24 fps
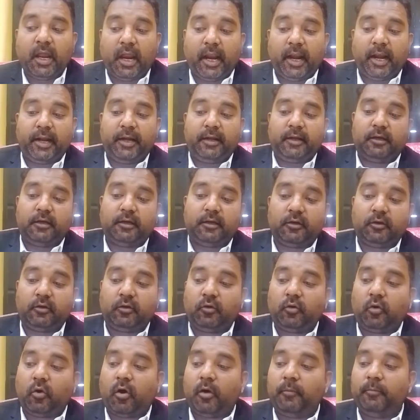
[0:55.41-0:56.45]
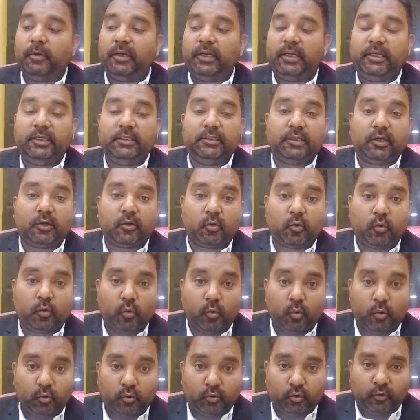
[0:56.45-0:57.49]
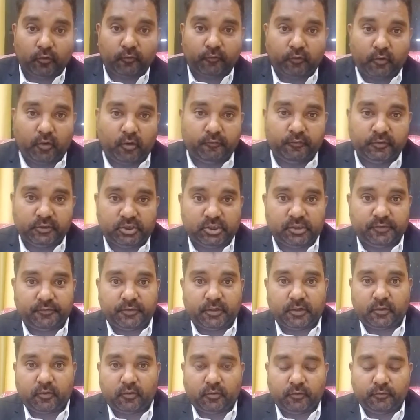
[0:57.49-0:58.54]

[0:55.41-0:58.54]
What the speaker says: And normally the court of law, whichever